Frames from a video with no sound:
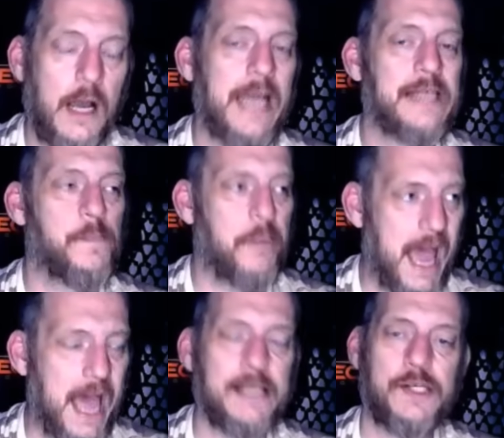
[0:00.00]
as
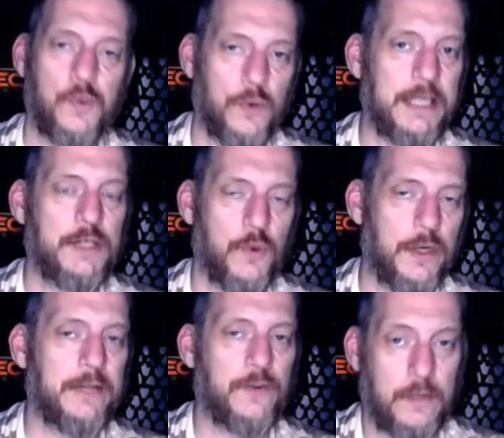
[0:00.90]
bad as
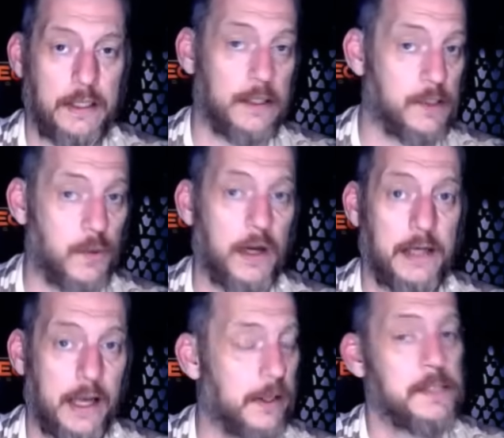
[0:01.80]
2023 is right
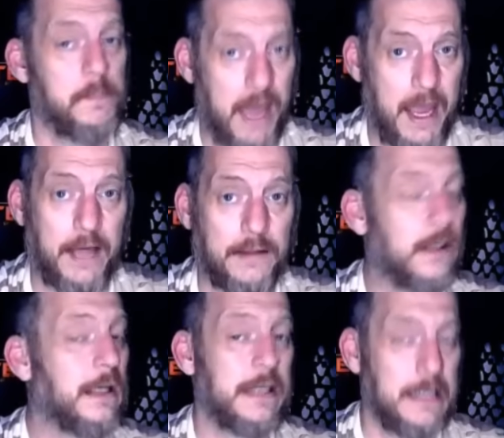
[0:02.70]
now. And it's bad.
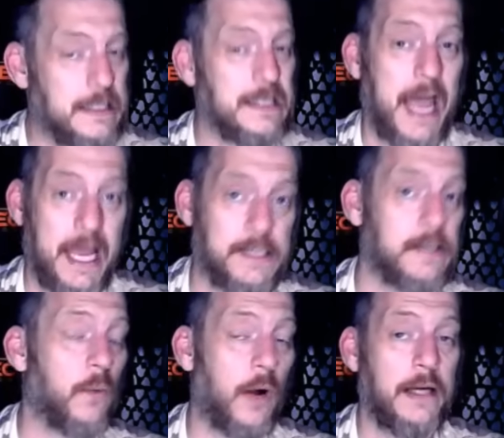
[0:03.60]
It's
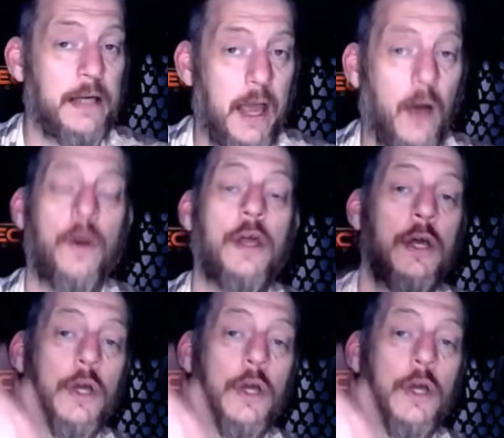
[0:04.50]
nasty right now.